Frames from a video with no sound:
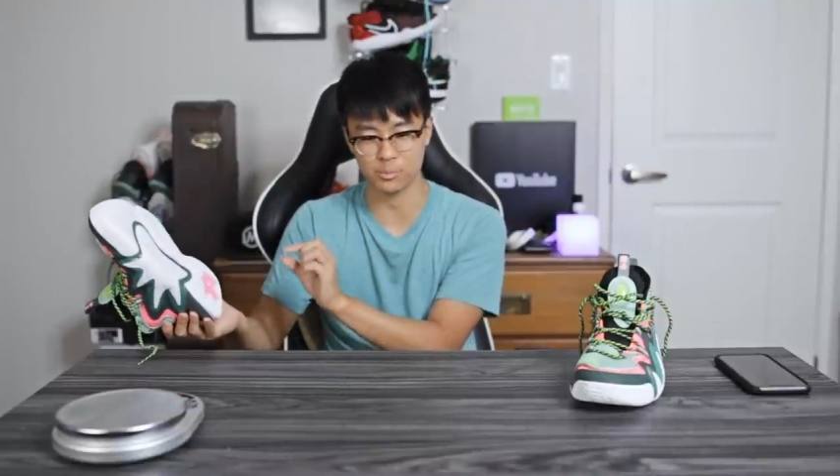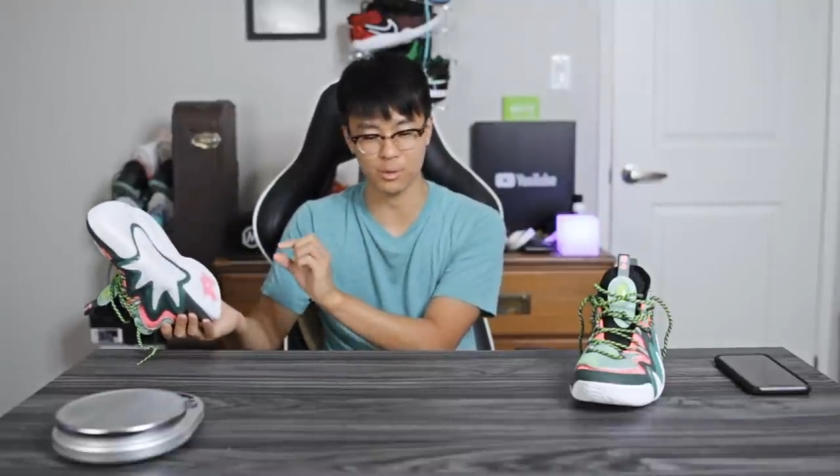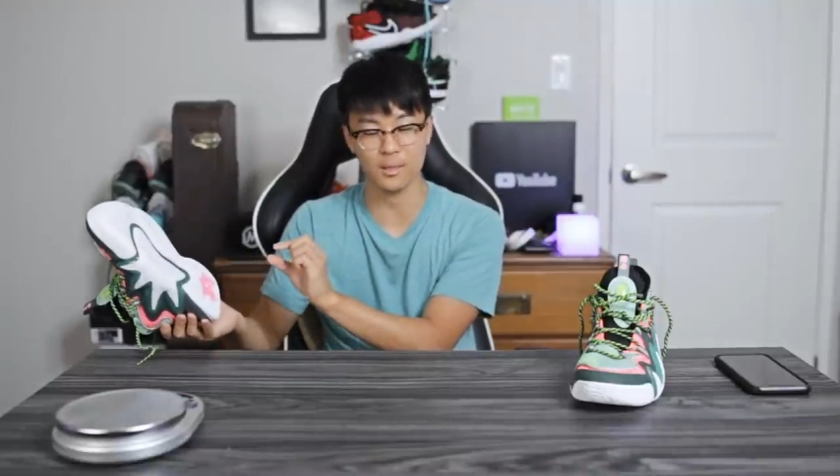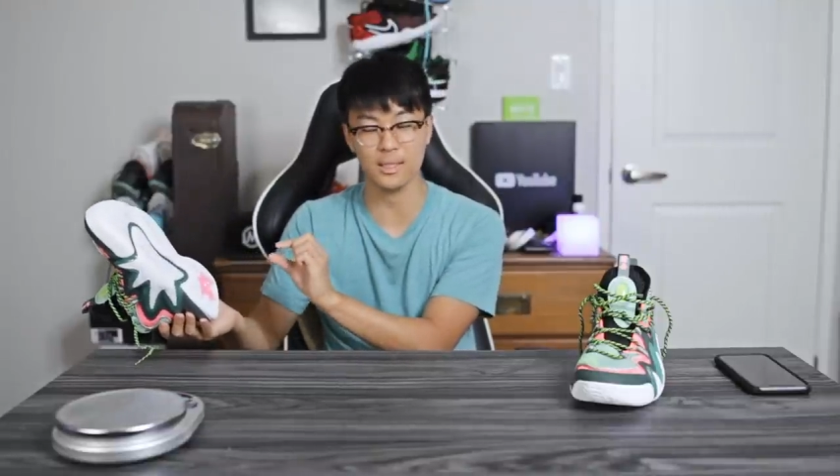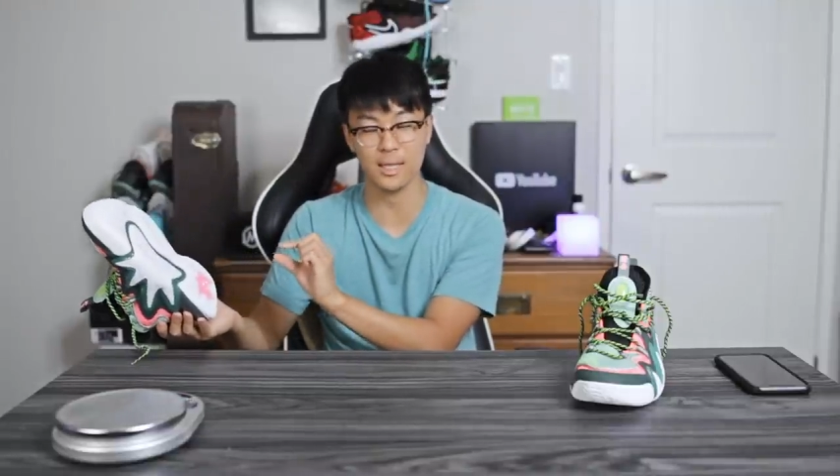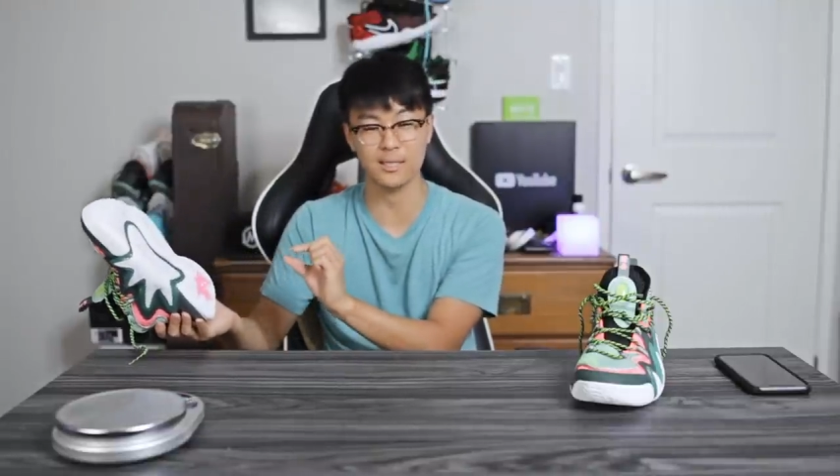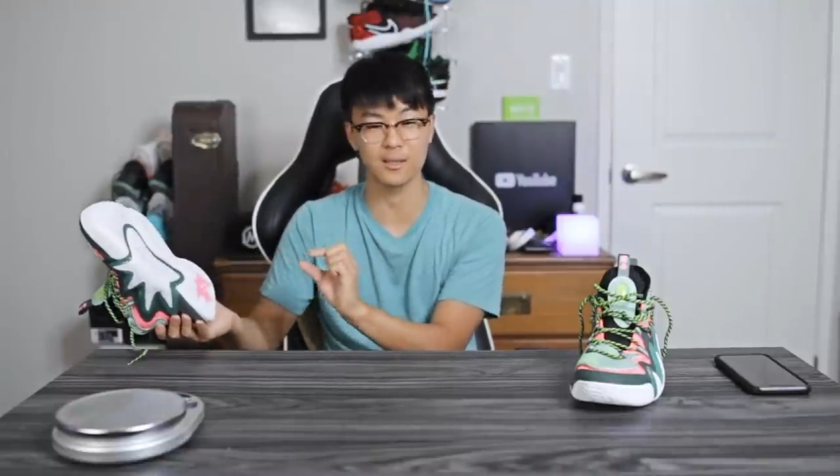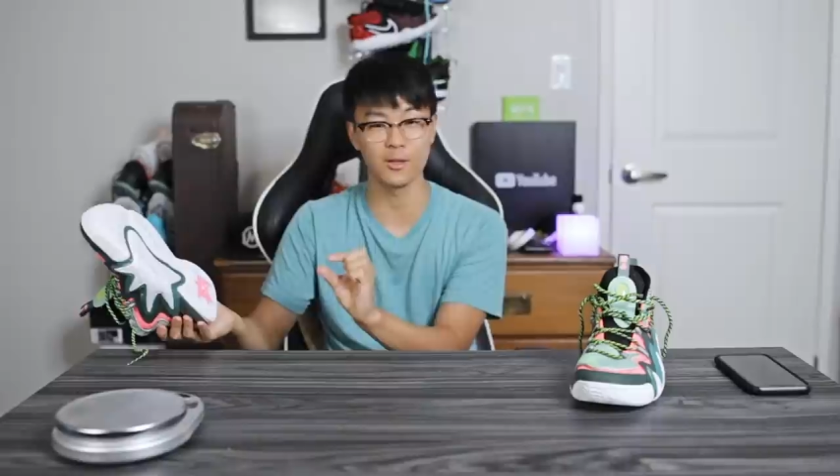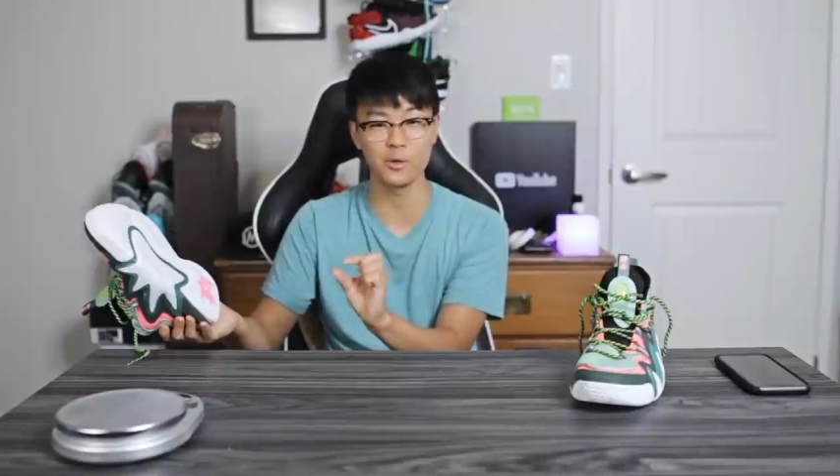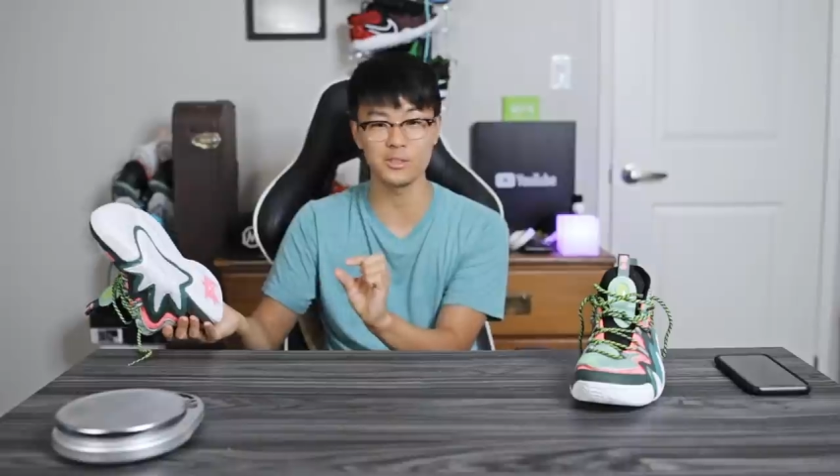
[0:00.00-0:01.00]
probably like the
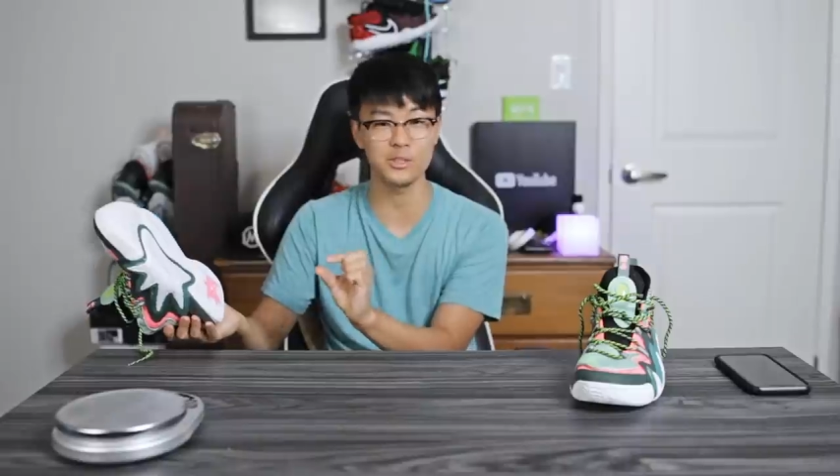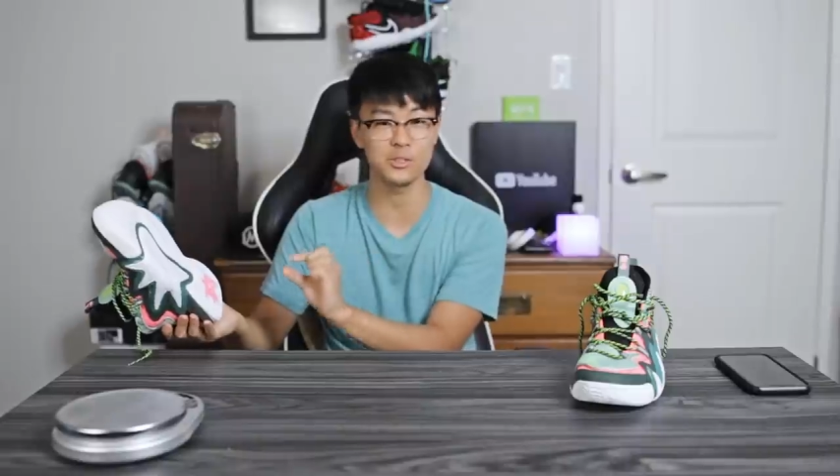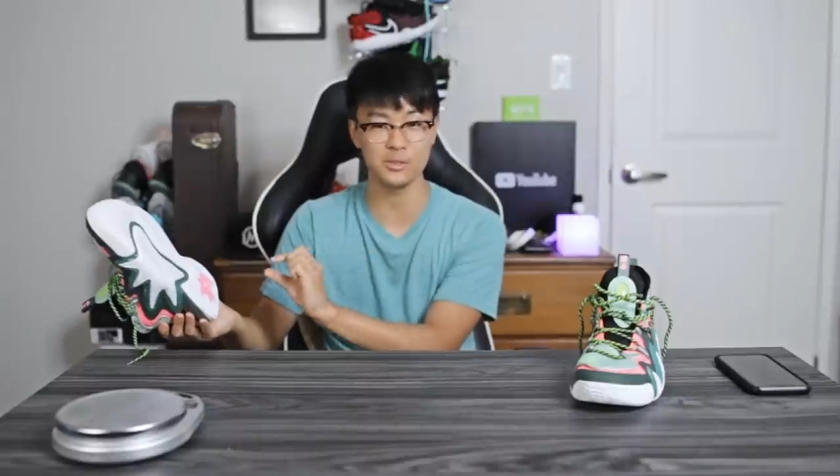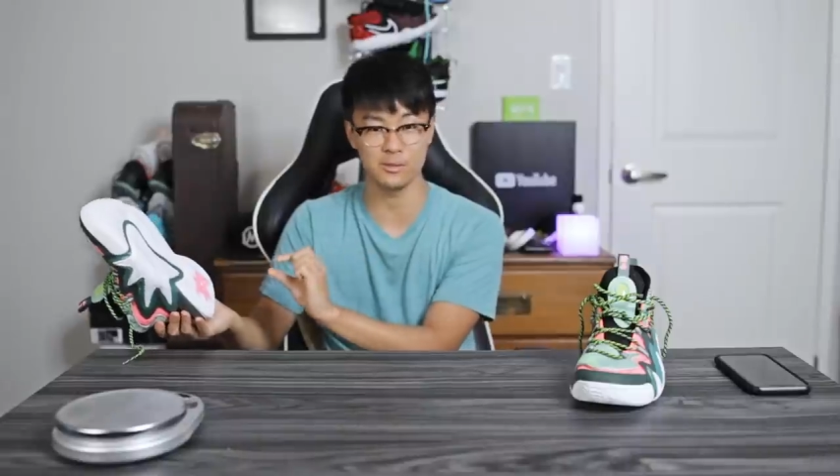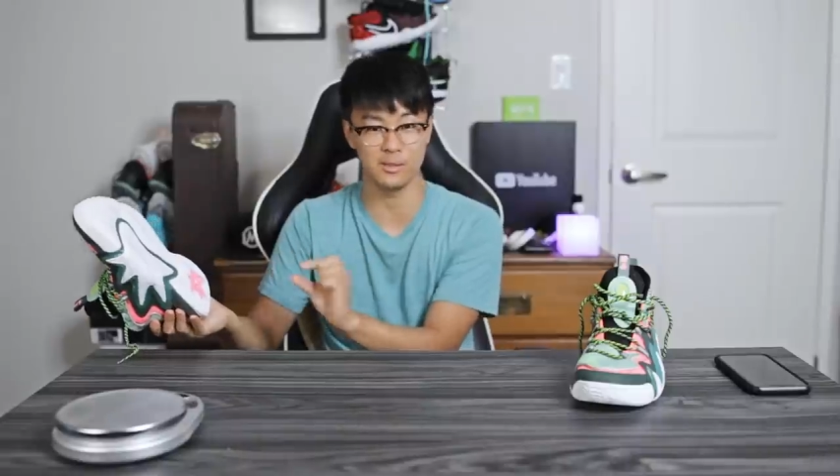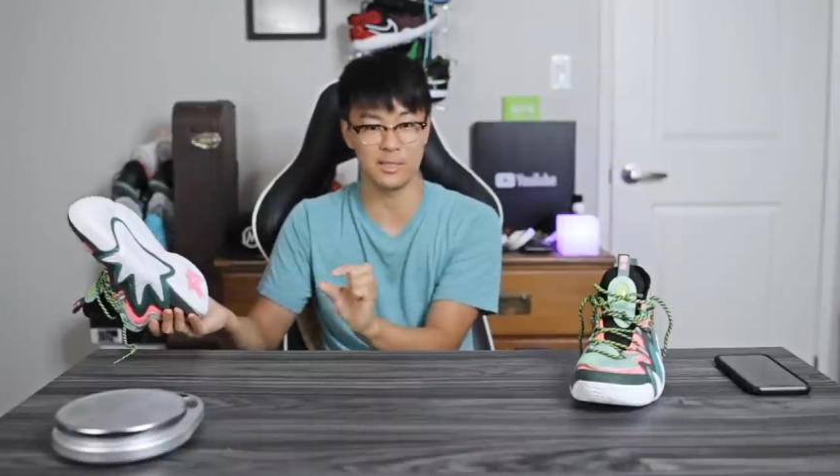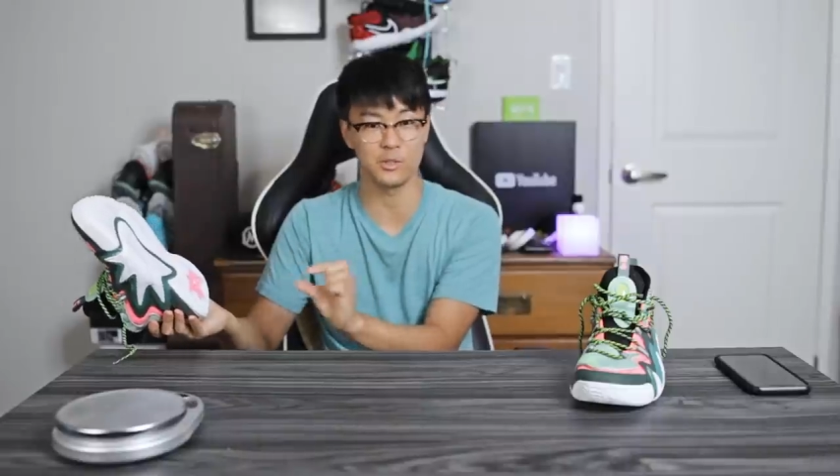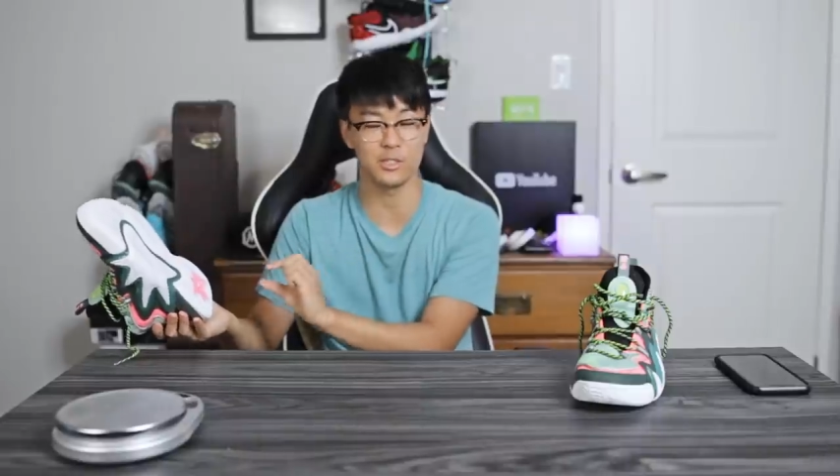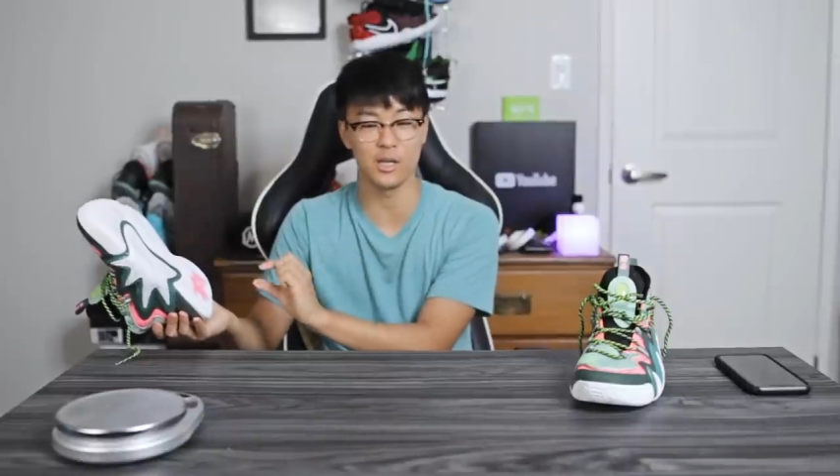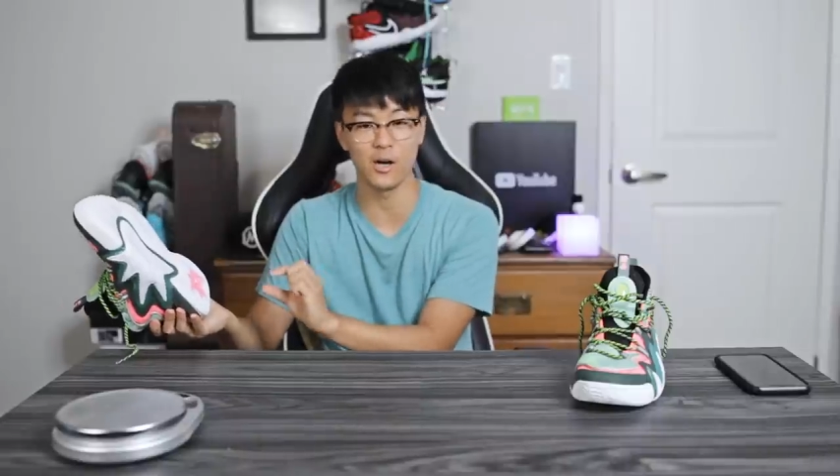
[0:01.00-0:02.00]
lowest you like
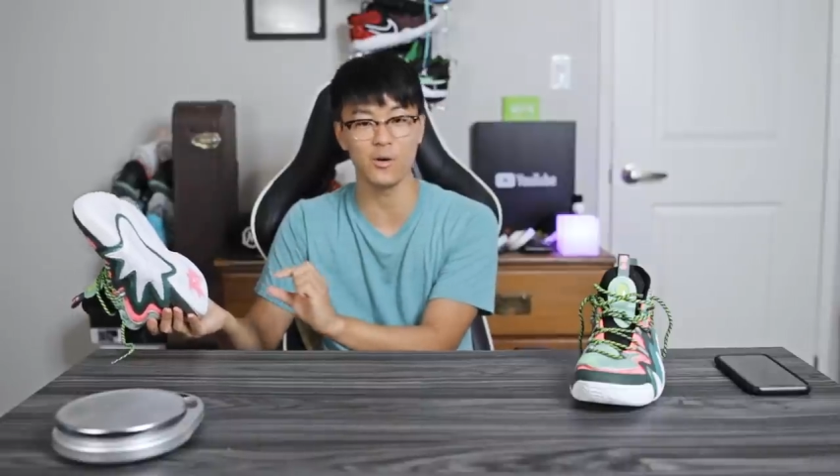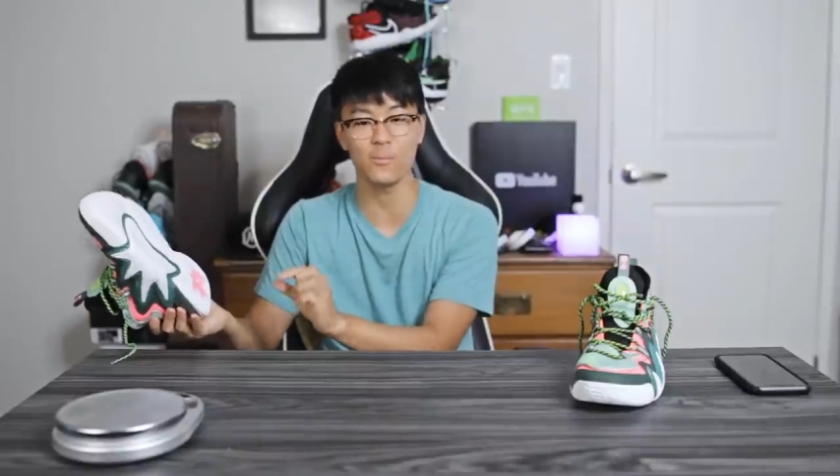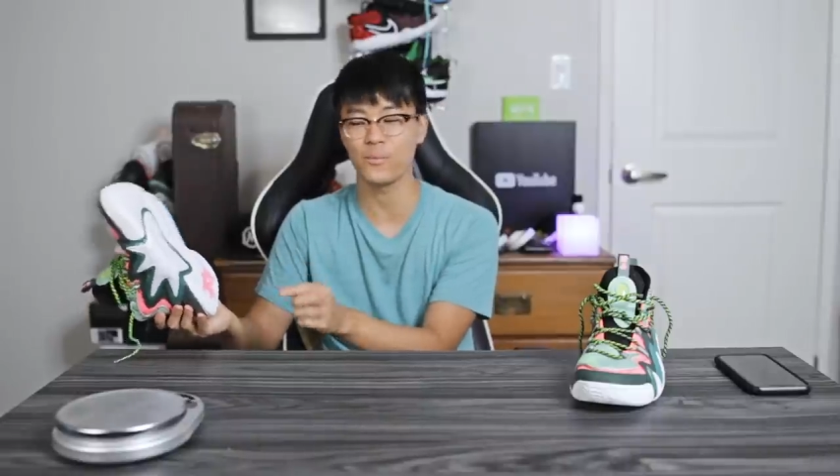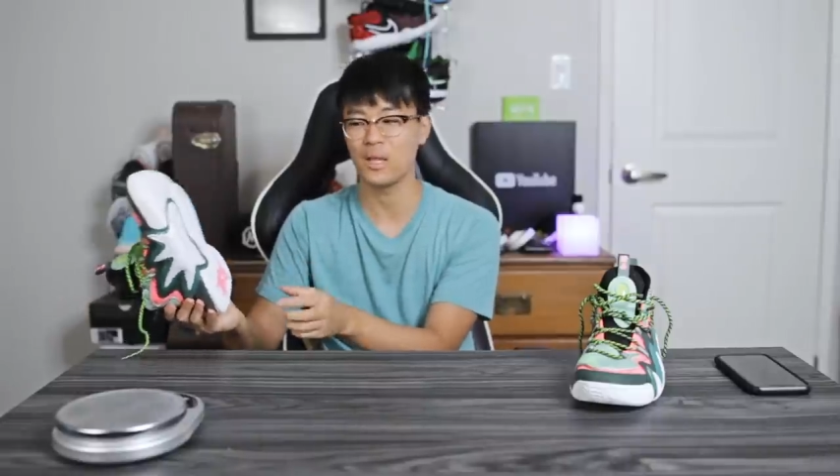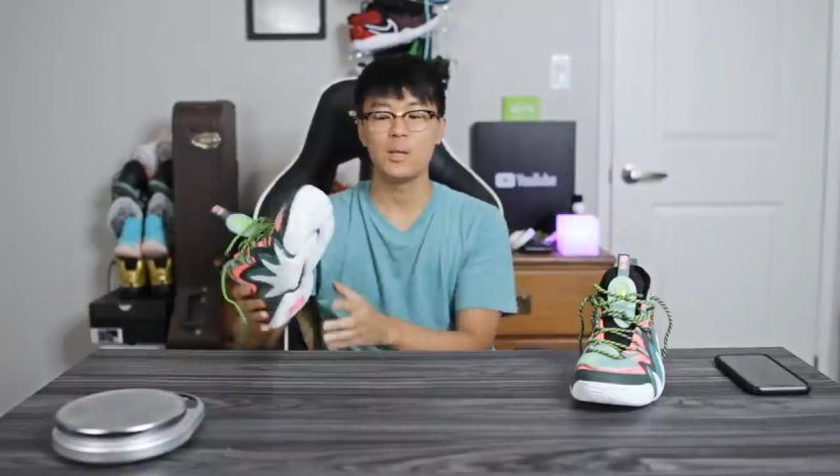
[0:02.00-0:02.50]
you can go